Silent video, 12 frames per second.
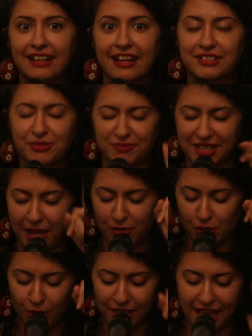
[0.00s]
Like, I'm
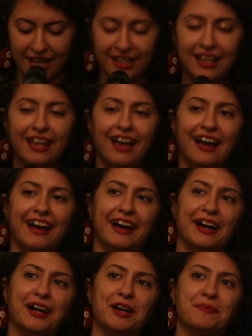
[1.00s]
so glad.
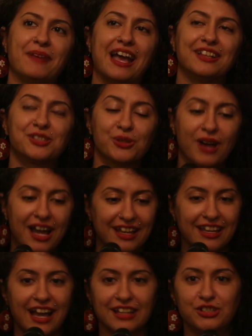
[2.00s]
And so
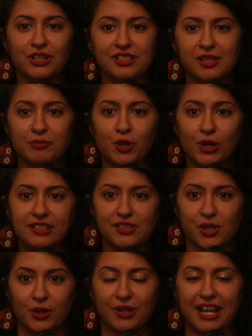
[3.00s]
I took some
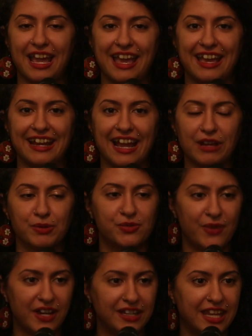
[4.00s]
cortisone, and I was
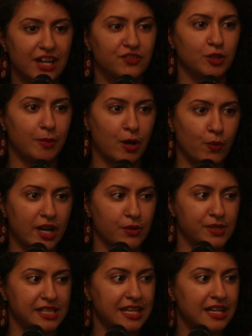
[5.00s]
very careful about what I
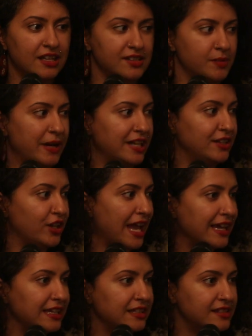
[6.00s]
was eating, because apparently you
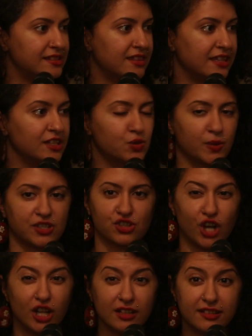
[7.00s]
can't eat things with
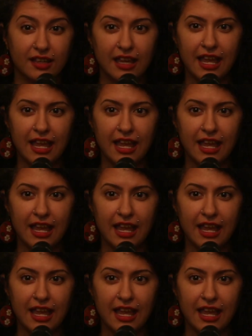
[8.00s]
salt,